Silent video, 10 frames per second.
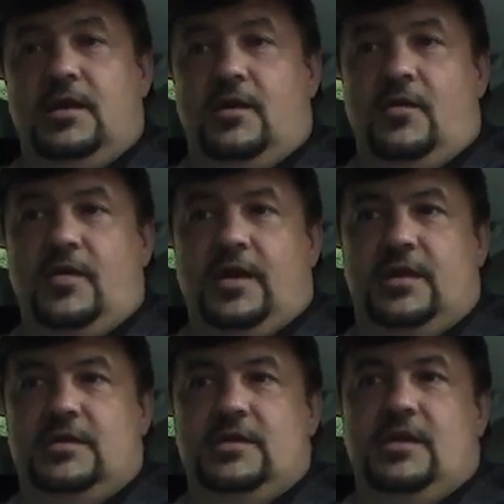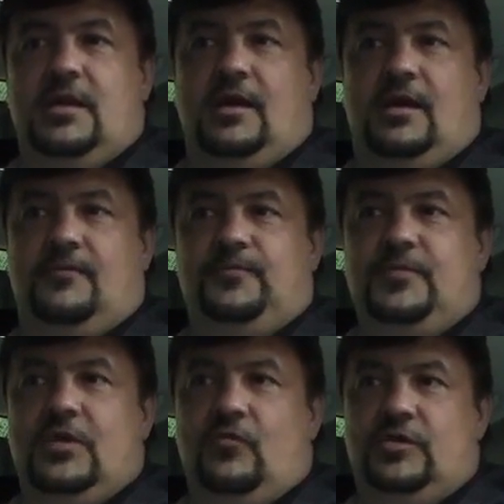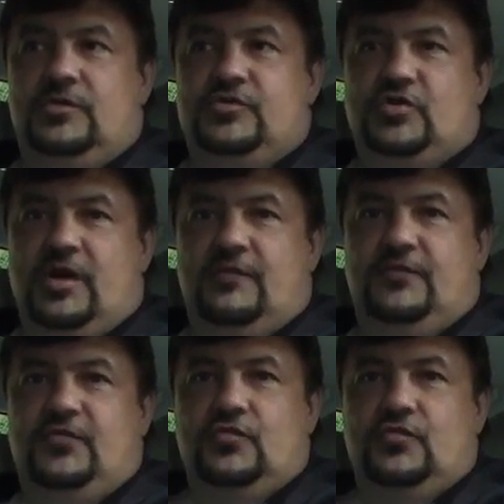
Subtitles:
Okay. When you drive